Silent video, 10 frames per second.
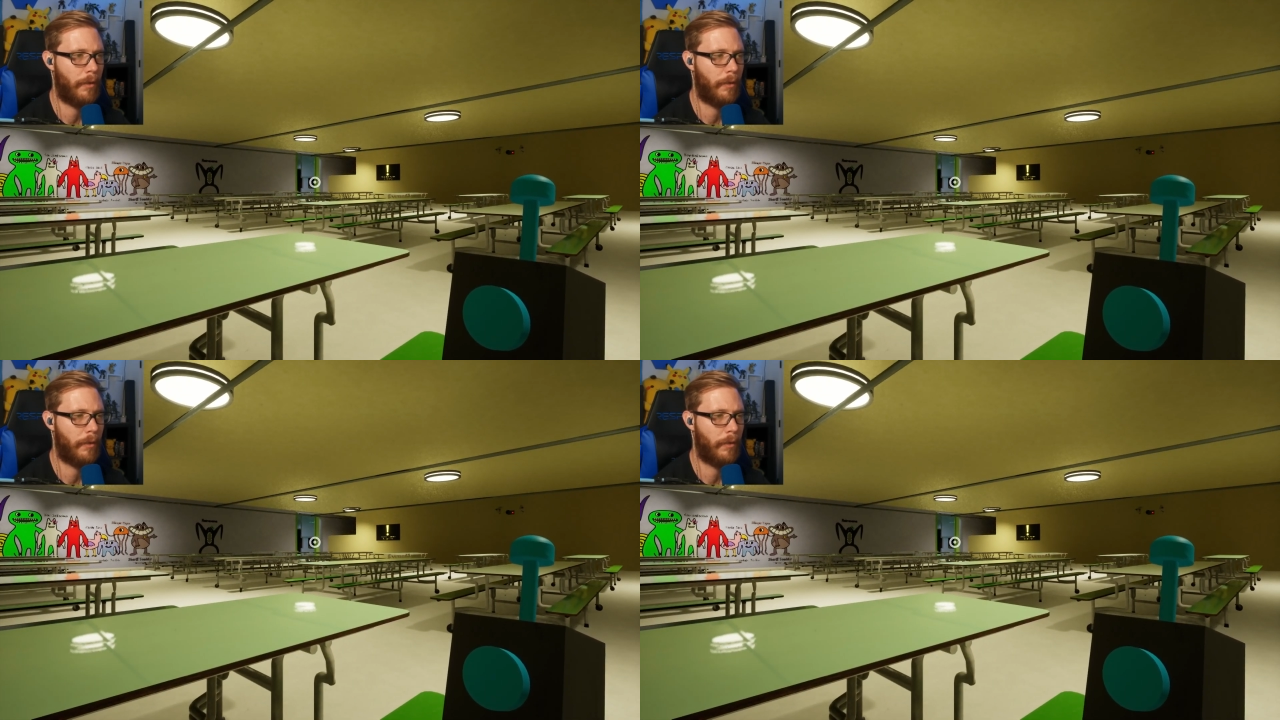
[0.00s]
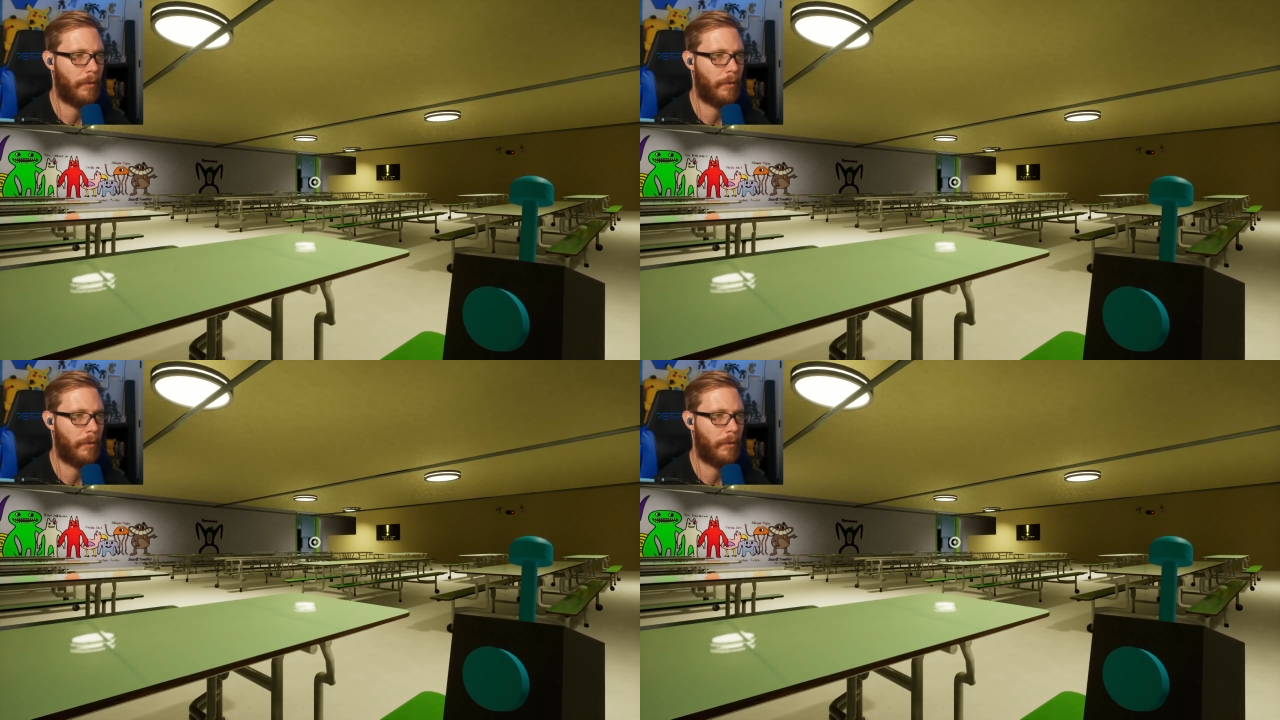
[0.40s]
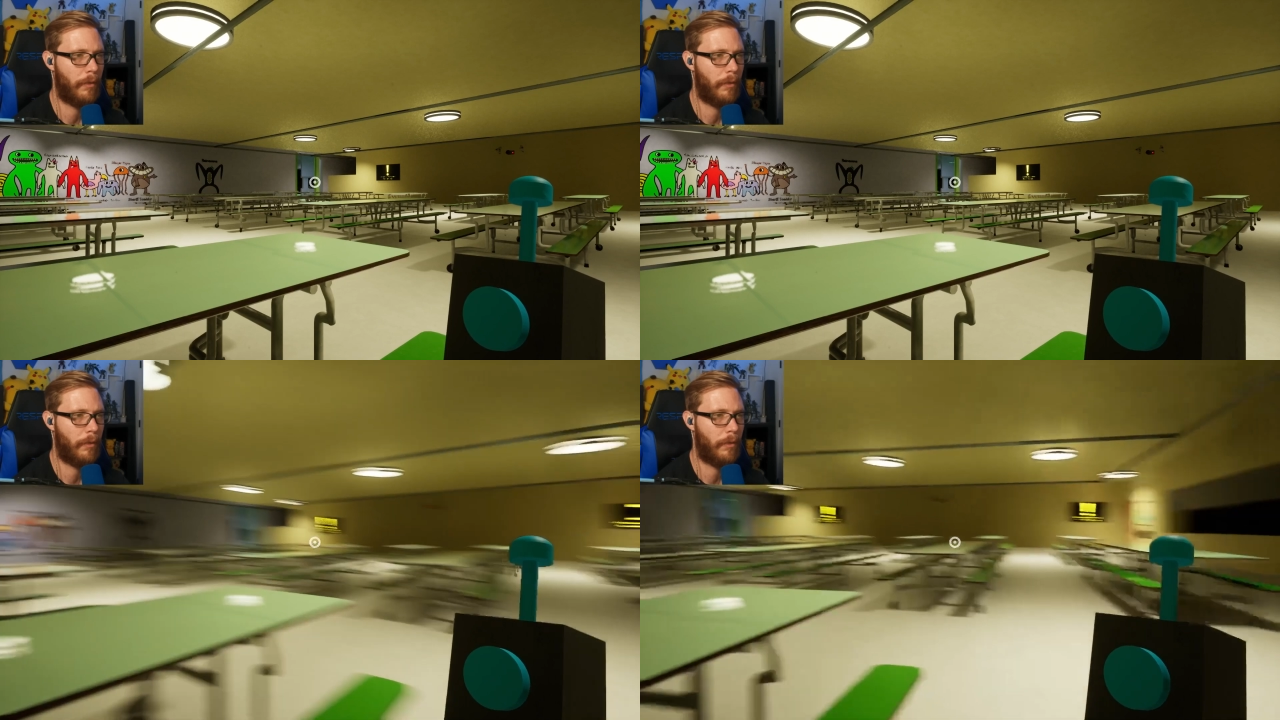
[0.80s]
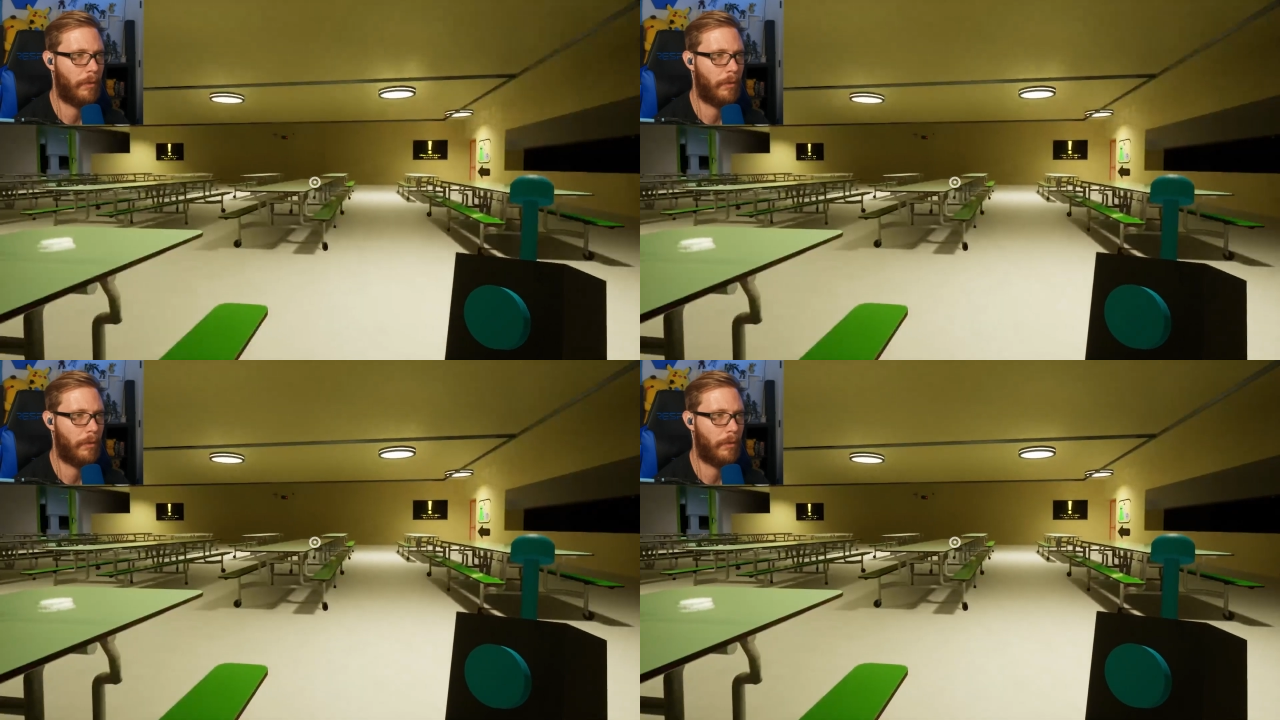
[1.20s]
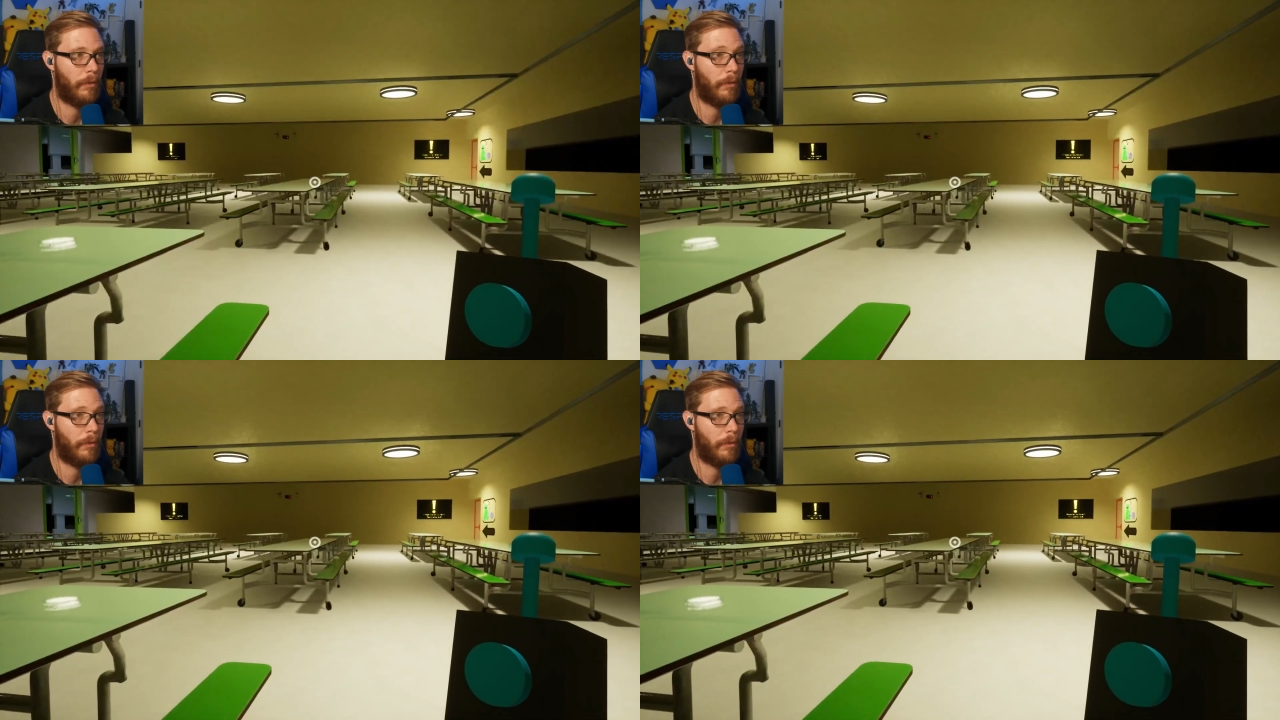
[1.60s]

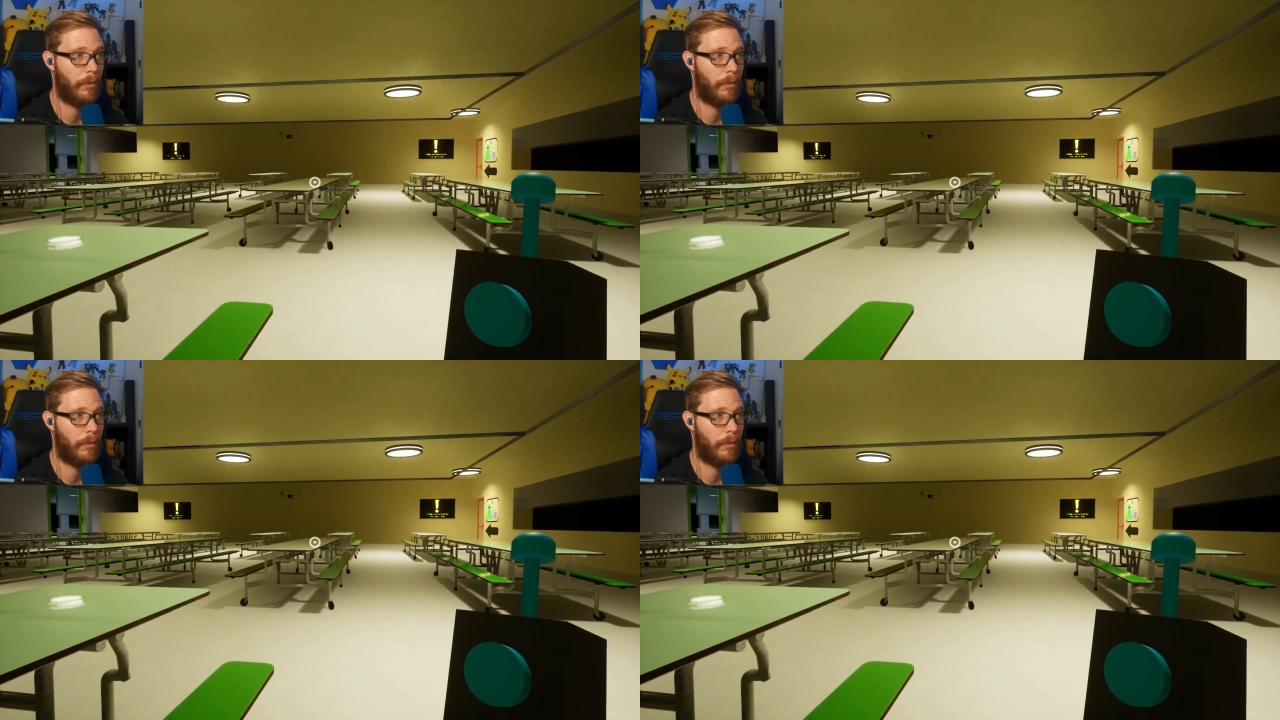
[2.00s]
No one is speaking in this clip.